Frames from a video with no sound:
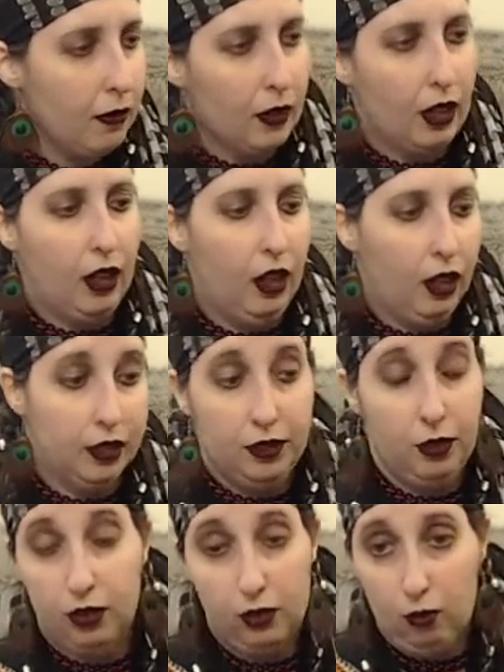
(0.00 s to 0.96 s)
because
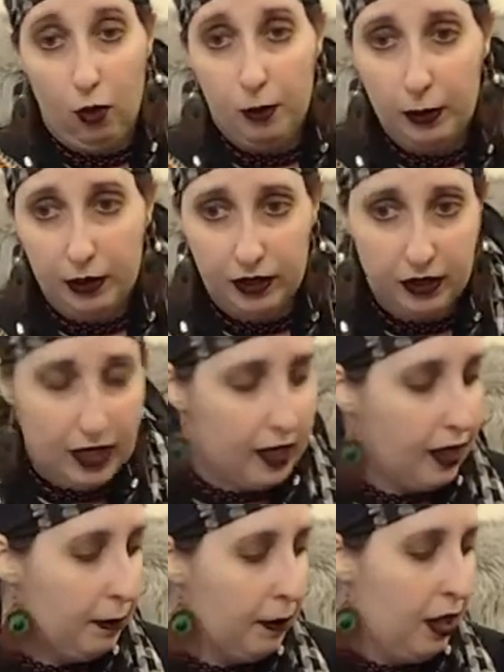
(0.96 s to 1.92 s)
you also won't be able to see
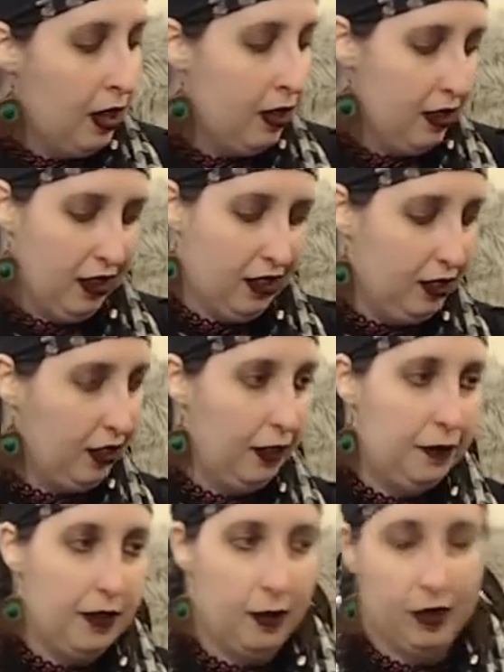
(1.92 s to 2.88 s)
them. They'll
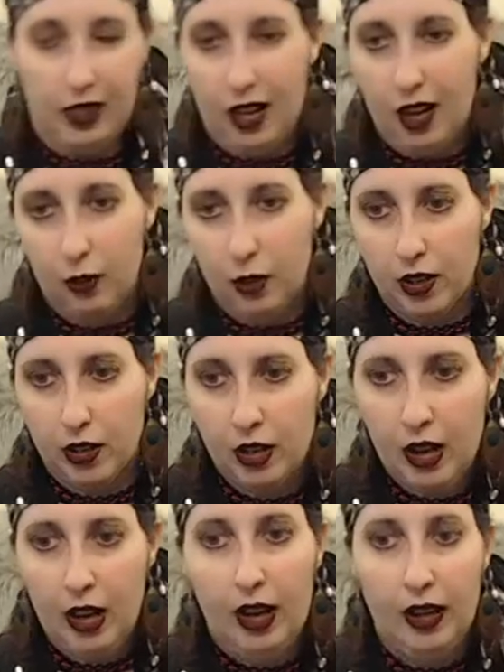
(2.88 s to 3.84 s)
fit really awkward.
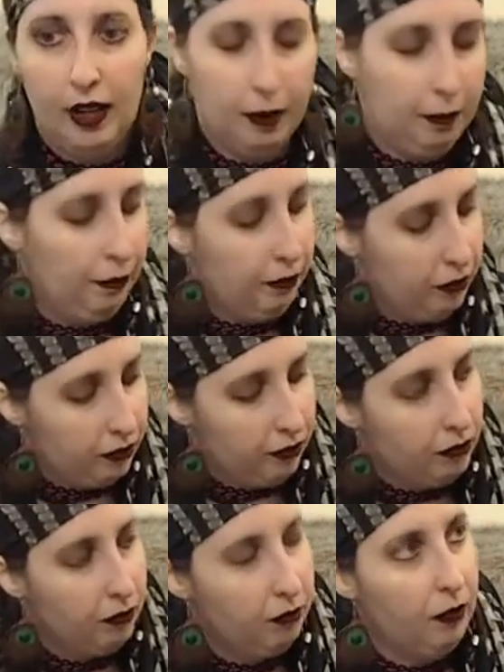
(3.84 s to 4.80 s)

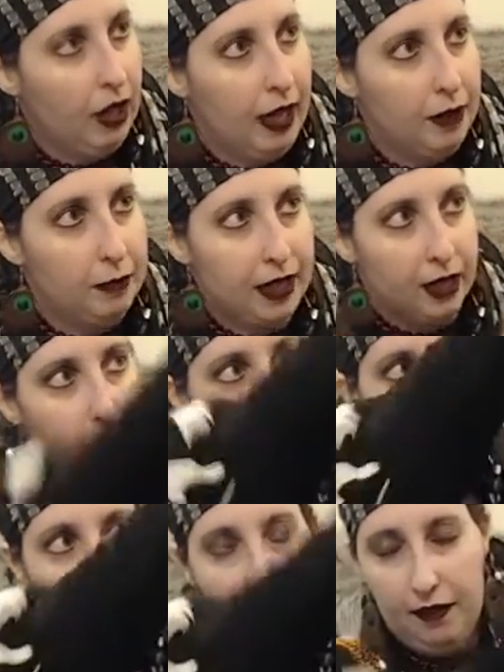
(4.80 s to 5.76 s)
And because you
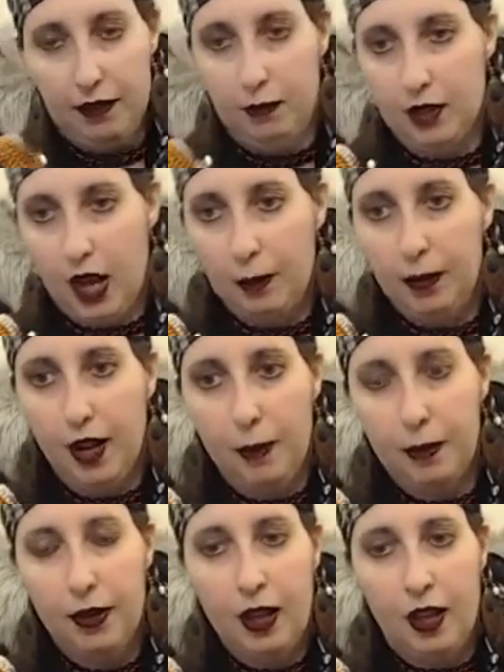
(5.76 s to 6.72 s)
have to have them top
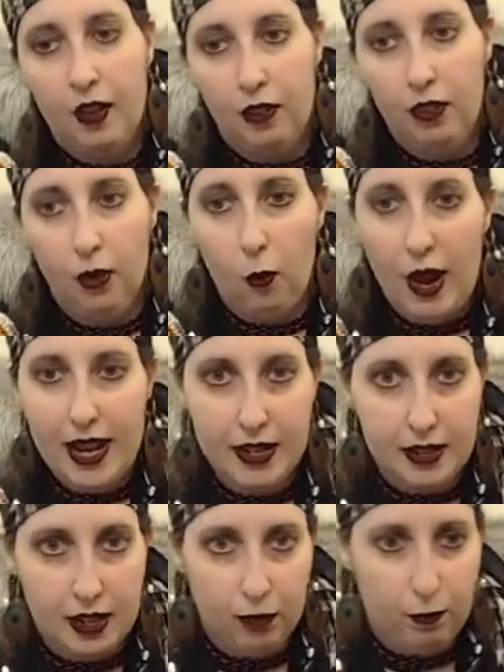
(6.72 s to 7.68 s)
up, the
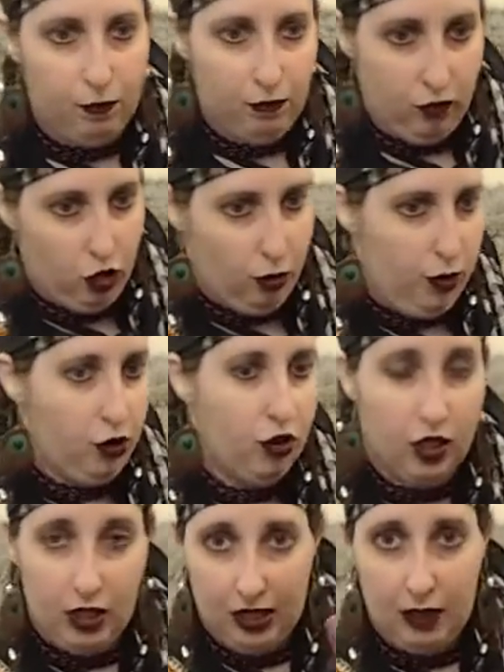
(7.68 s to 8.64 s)
weight
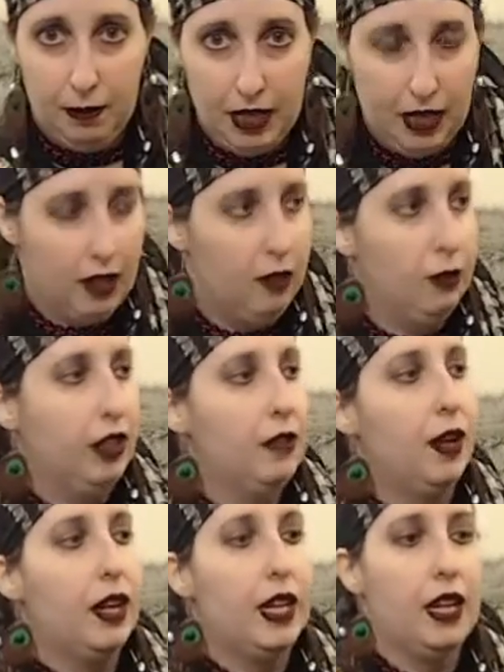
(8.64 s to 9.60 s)
distribution can be really
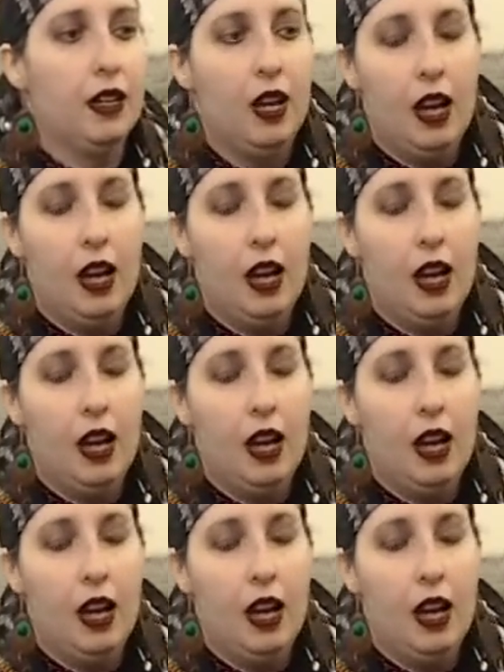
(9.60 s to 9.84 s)
funky.